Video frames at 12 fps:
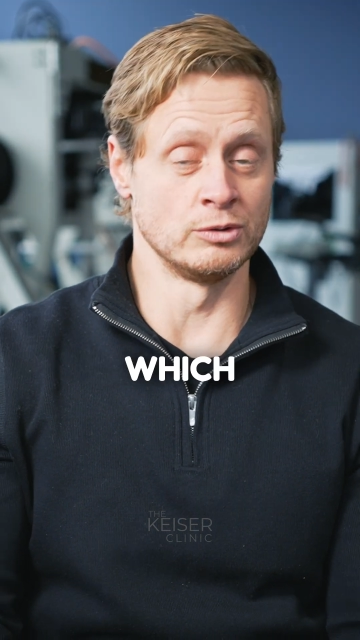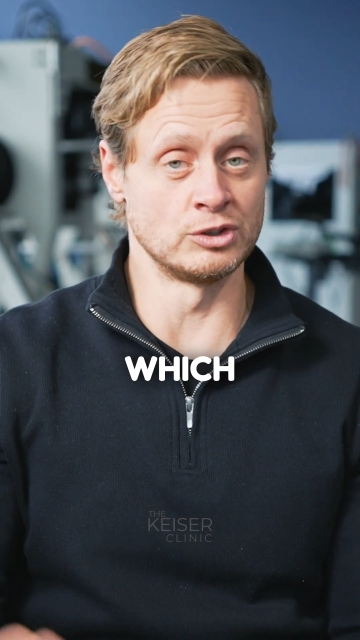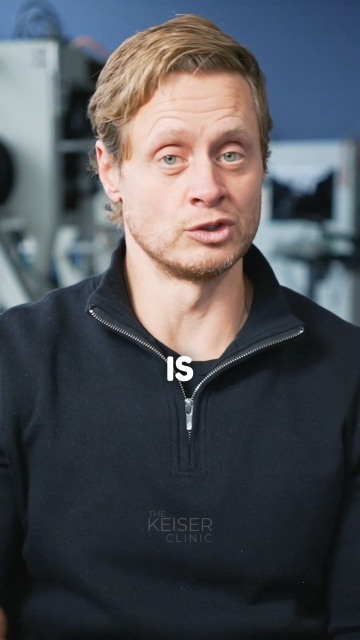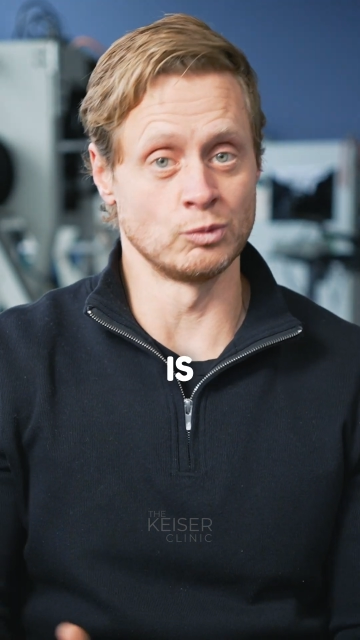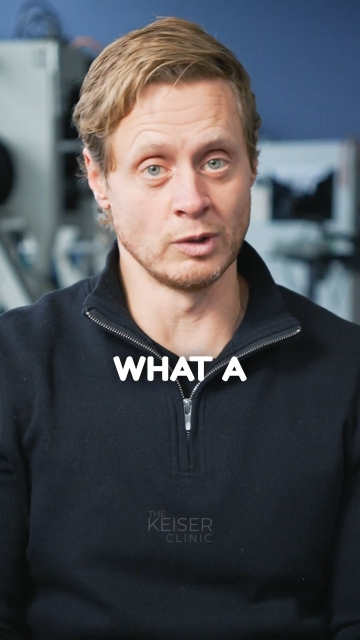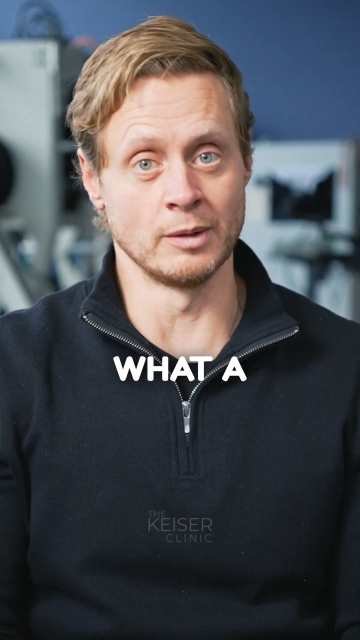which
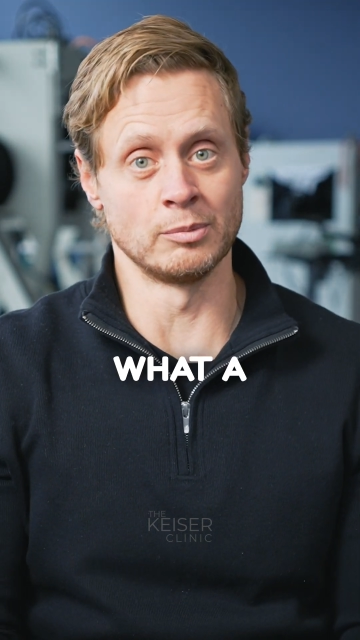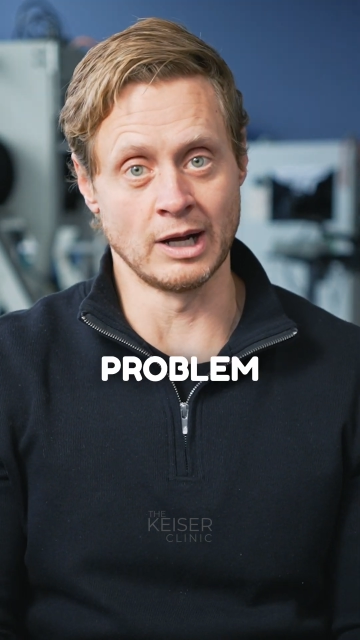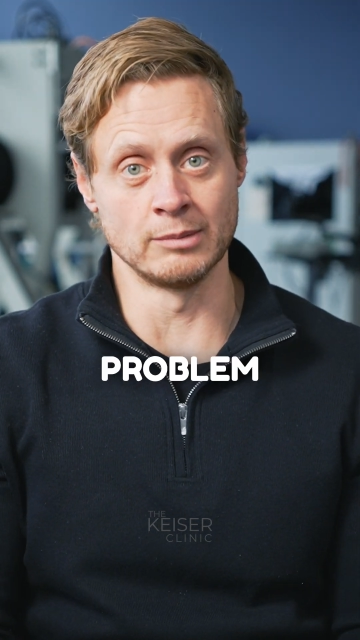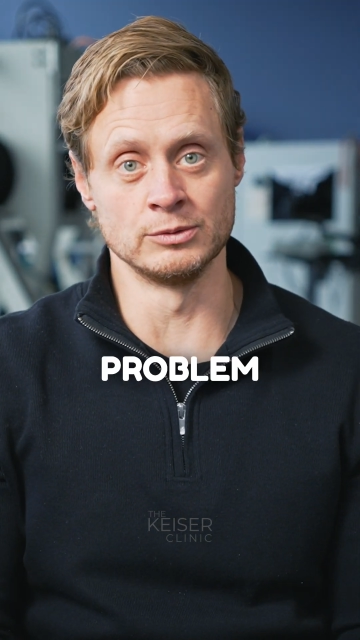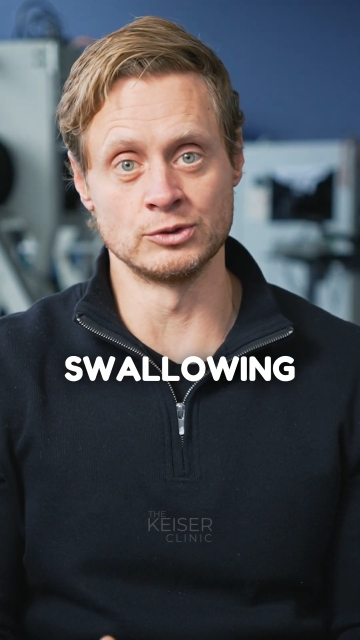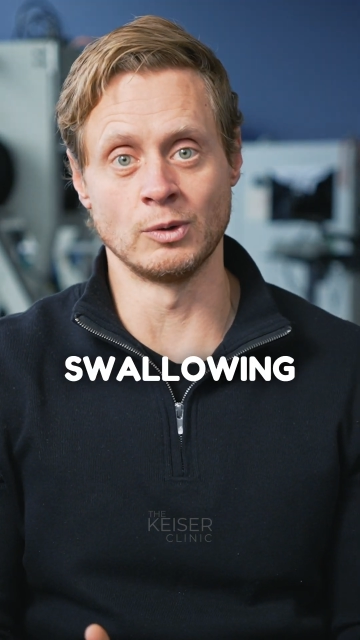is what a
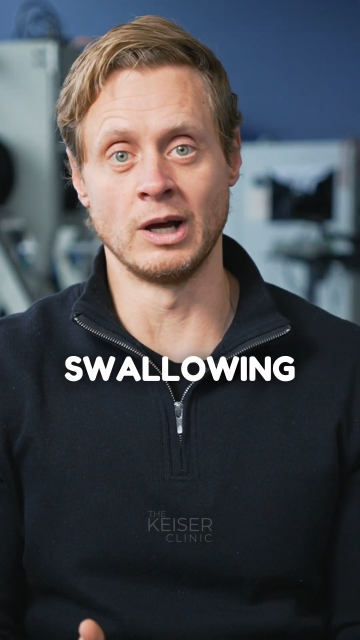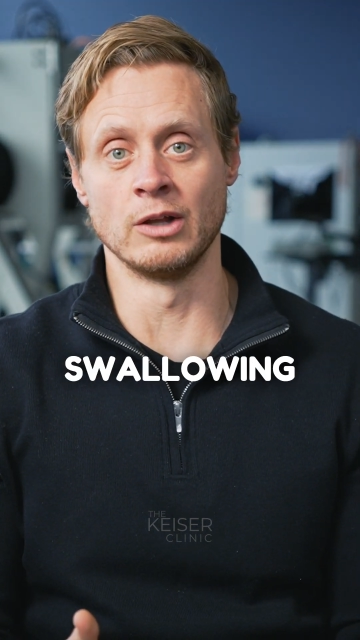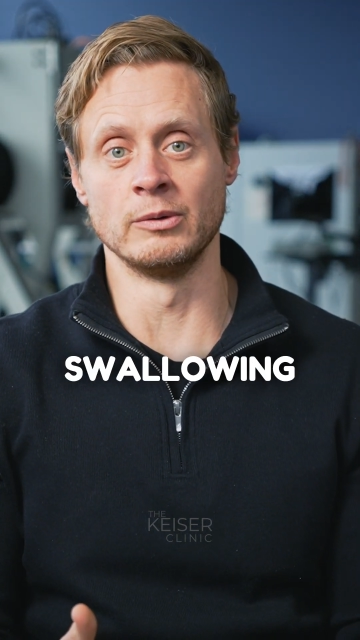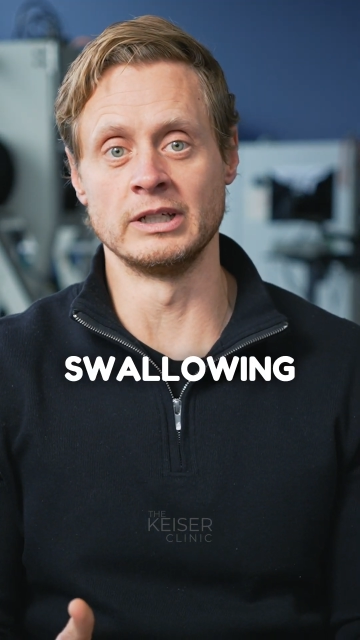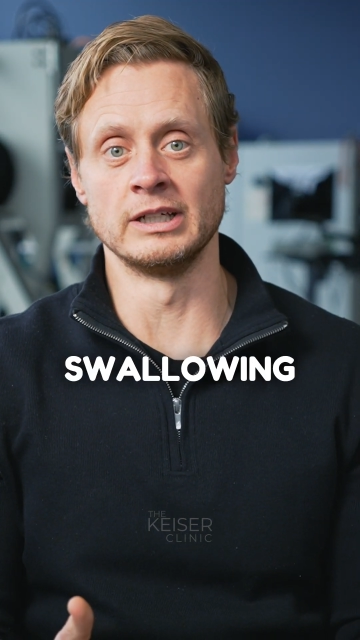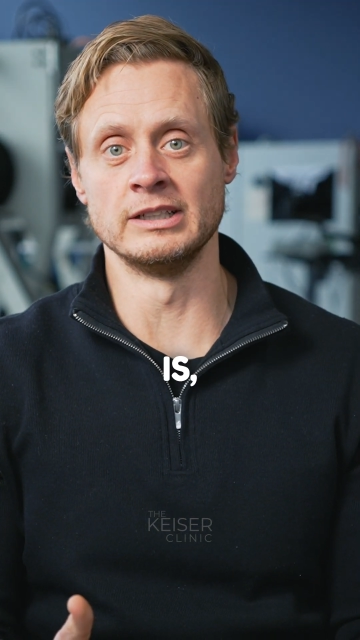problem
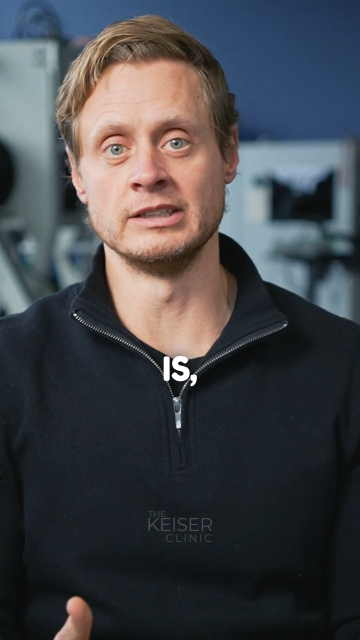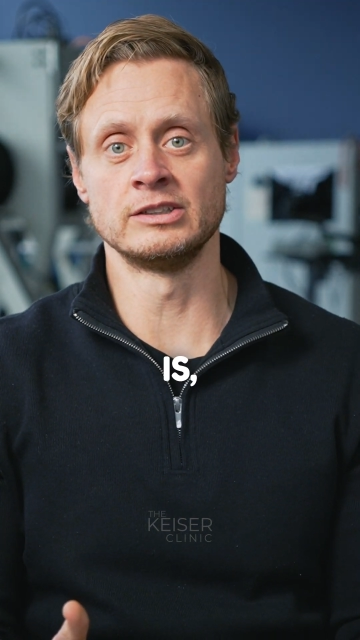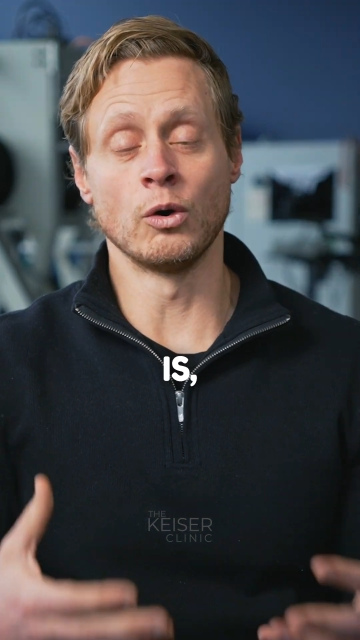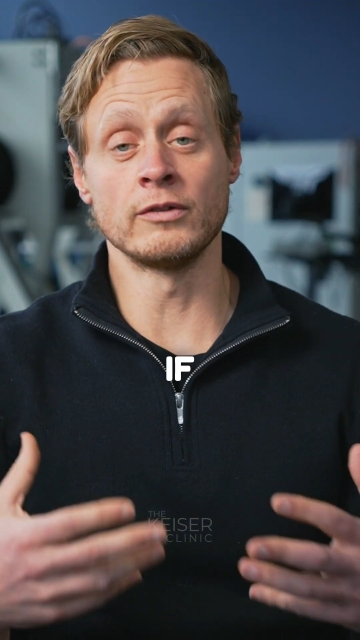swallowing is,